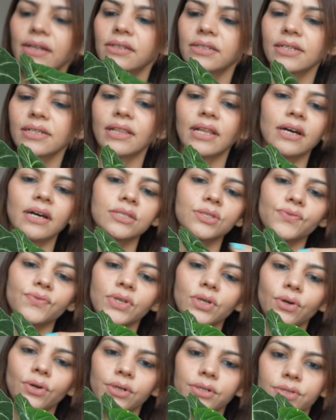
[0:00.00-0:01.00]
had until last
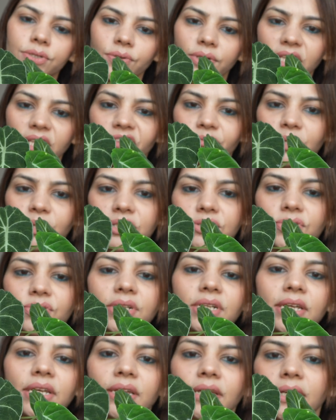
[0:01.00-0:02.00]
week also, and I've been
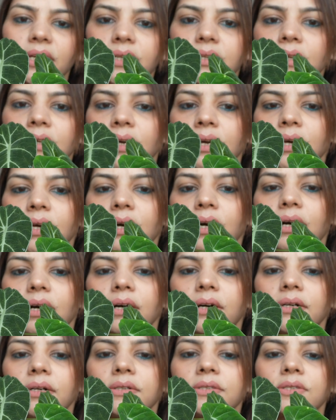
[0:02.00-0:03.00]
treating it.
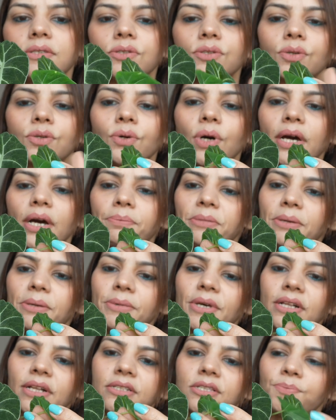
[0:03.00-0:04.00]
So
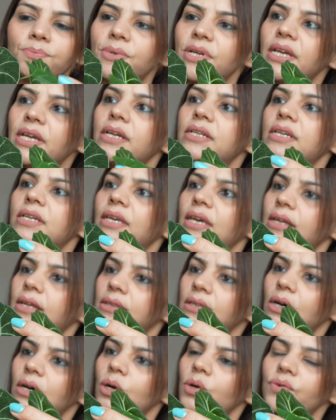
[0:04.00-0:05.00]
maybe I'll spray it
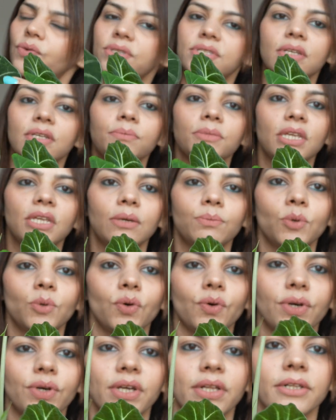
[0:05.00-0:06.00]
again now with some
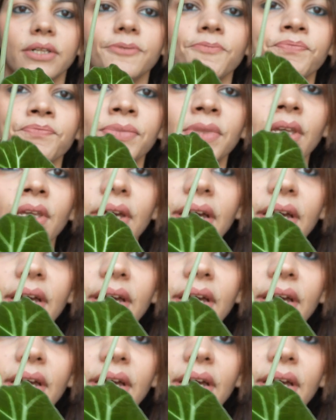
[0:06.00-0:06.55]
neem oil.